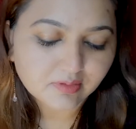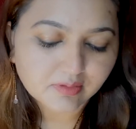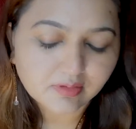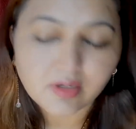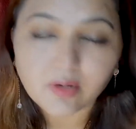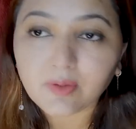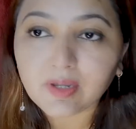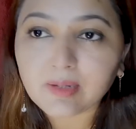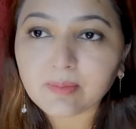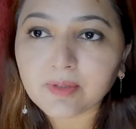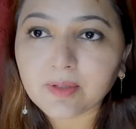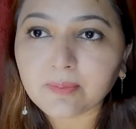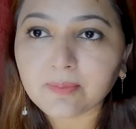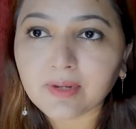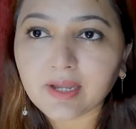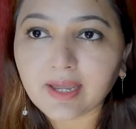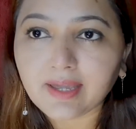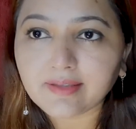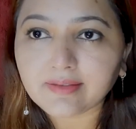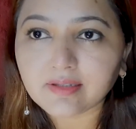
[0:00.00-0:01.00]
Now I'll be
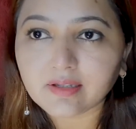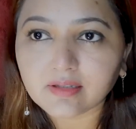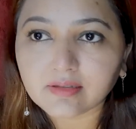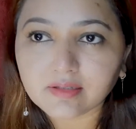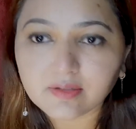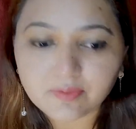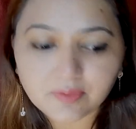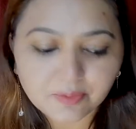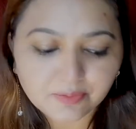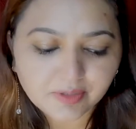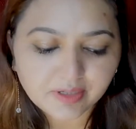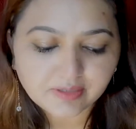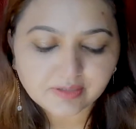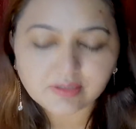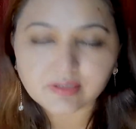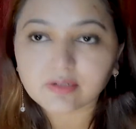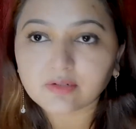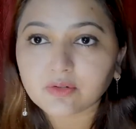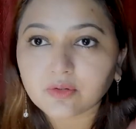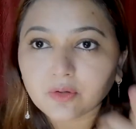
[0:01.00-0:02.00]
applying the other
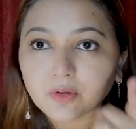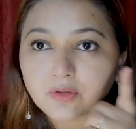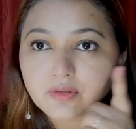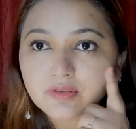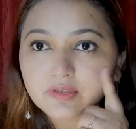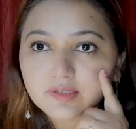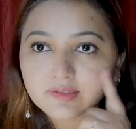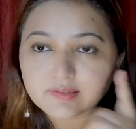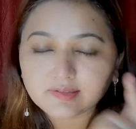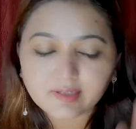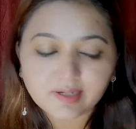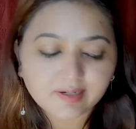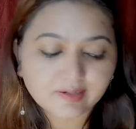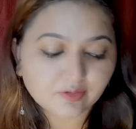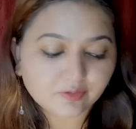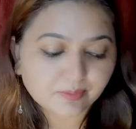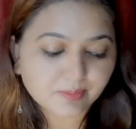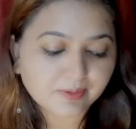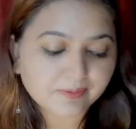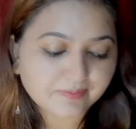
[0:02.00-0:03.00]
foundation on this side
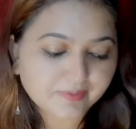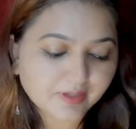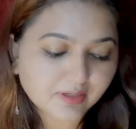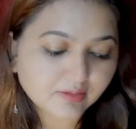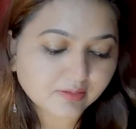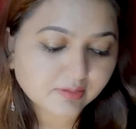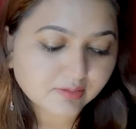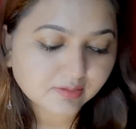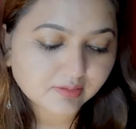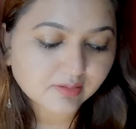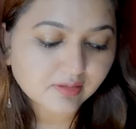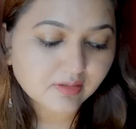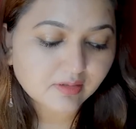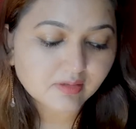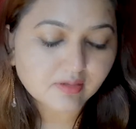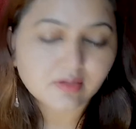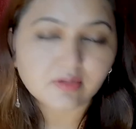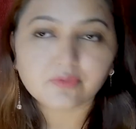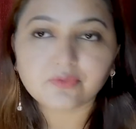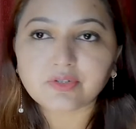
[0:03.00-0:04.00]
of my face,
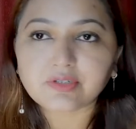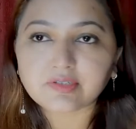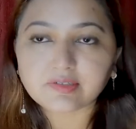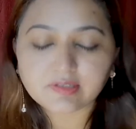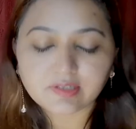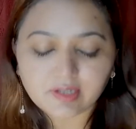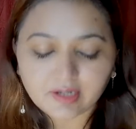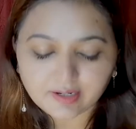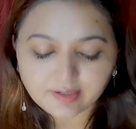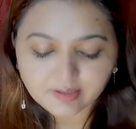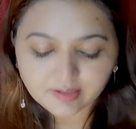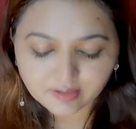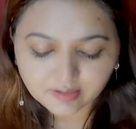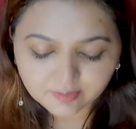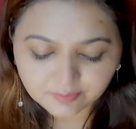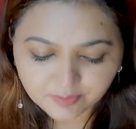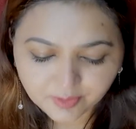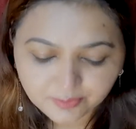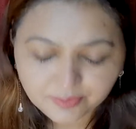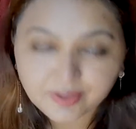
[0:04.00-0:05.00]
which is the
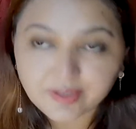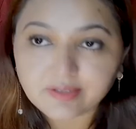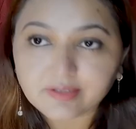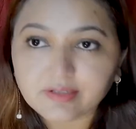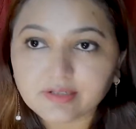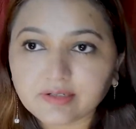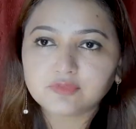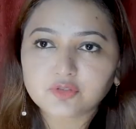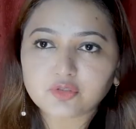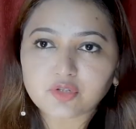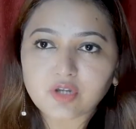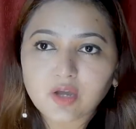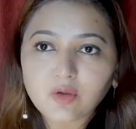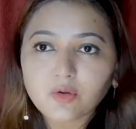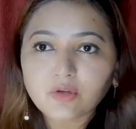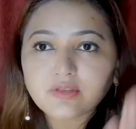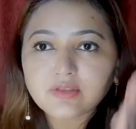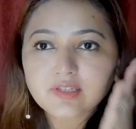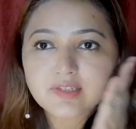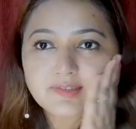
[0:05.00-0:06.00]
Nykaa foundation. So now
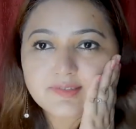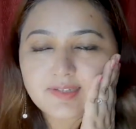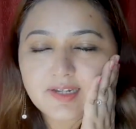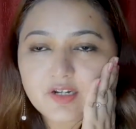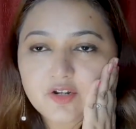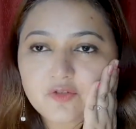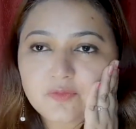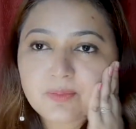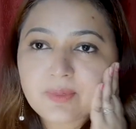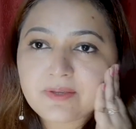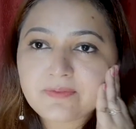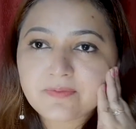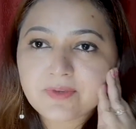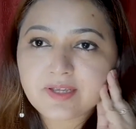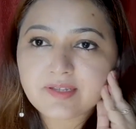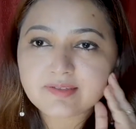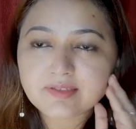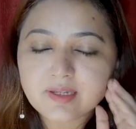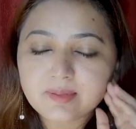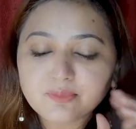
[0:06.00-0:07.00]
on this side of my
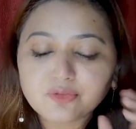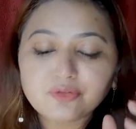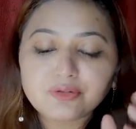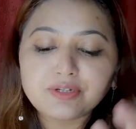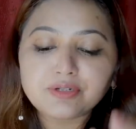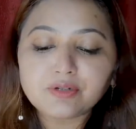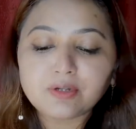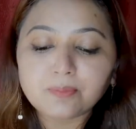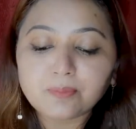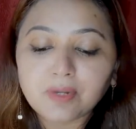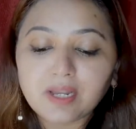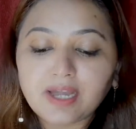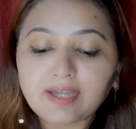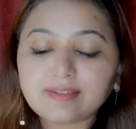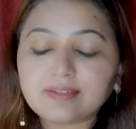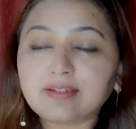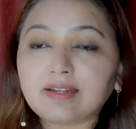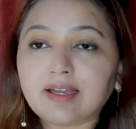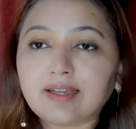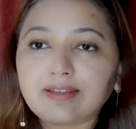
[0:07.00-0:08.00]
face, I'm going to apply
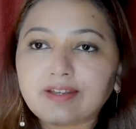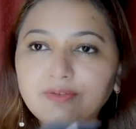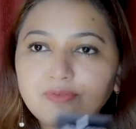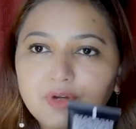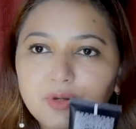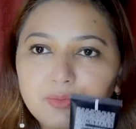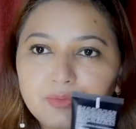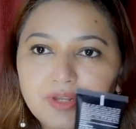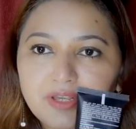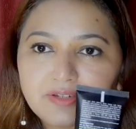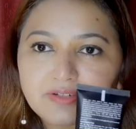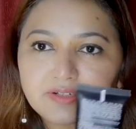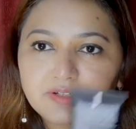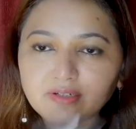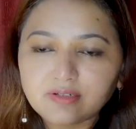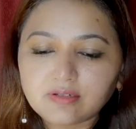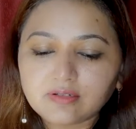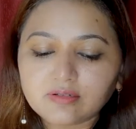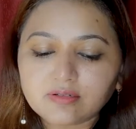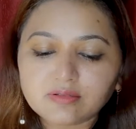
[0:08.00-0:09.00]
the Nykaa
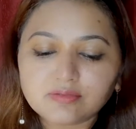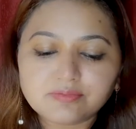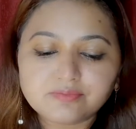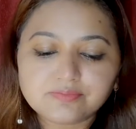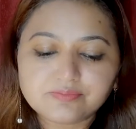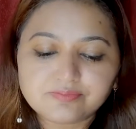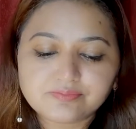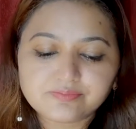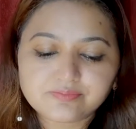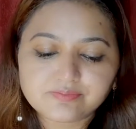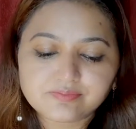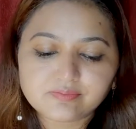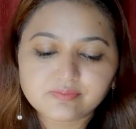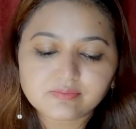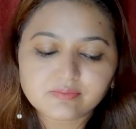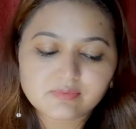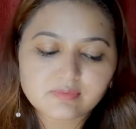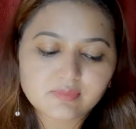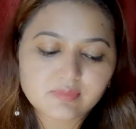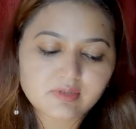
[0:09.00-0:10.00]
foundation.
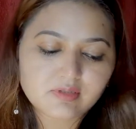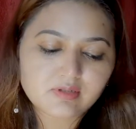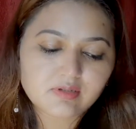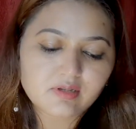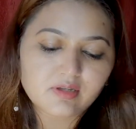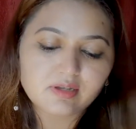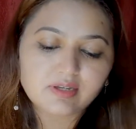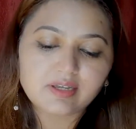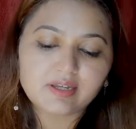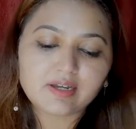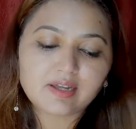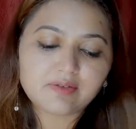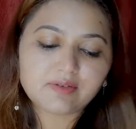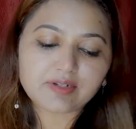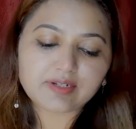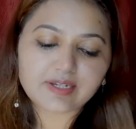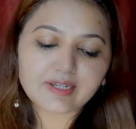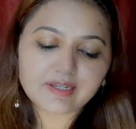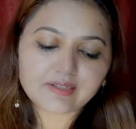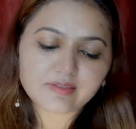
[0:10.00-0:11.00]
Again, I
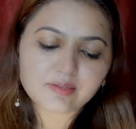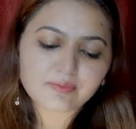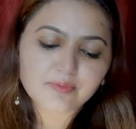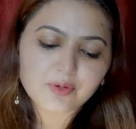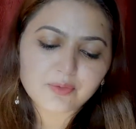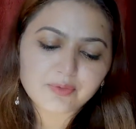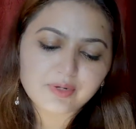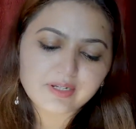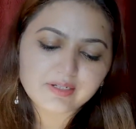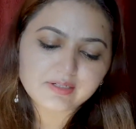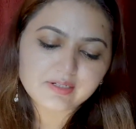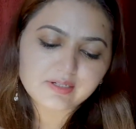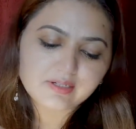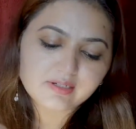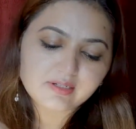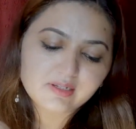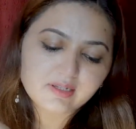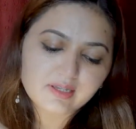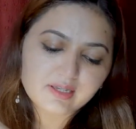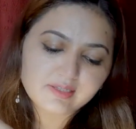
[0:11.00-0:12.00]
will take the
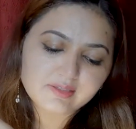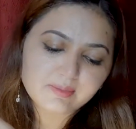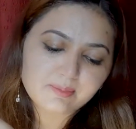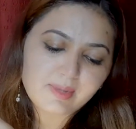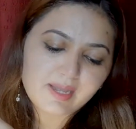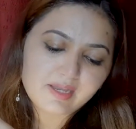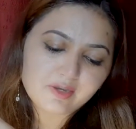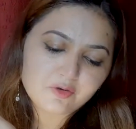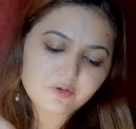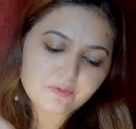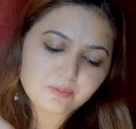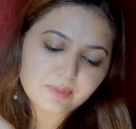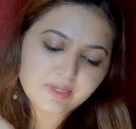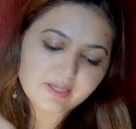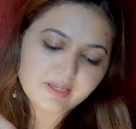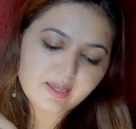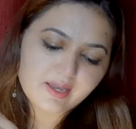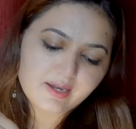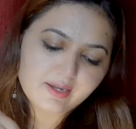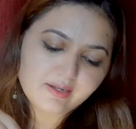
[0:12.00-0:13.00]
foundation at the back of my
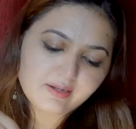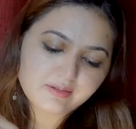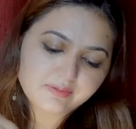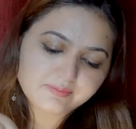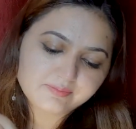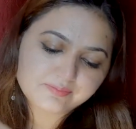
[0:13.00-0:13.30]
hand.